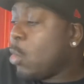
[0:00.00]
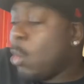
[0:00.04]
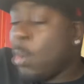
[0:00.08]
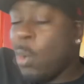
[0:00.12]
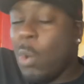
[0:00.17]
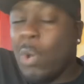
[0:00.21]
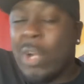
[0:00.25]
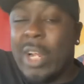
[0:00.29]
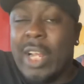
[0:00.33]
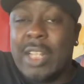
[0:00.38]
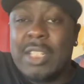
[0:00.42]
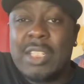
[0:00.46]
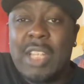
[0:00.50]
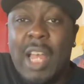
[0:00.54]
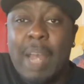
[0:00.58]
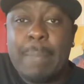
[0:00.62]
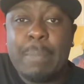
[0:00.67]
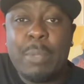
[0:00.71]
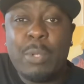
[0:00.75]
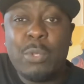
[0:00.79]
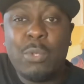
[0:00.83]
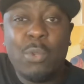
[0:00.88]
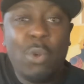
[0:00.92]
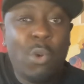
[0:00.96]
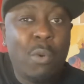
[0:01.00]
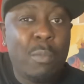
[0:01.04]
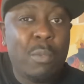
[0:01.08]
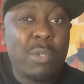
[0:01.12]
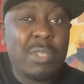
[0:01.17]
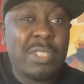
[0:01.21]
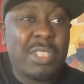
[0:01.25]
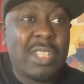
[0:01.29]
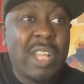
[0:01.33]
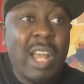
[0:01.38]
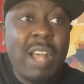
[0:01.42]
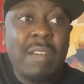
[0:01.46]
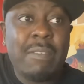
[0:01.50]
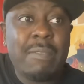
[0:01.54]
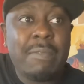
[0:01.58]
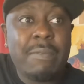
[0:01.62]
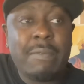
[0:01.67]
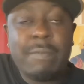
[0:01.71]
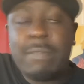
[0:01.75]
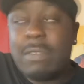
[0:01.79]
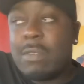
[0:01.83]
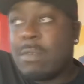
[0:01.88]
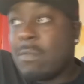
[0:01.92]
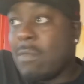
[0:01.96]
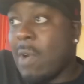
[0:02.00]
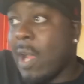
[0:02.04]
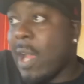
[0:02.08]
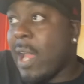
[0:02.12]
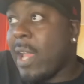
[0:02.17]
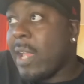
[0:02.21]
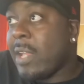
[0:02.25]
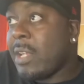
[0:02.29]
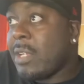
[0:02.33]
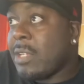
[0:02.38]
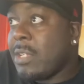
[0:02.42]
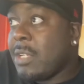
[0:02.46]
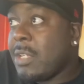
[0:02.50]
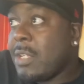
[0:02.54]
all that type of normal stuff, right?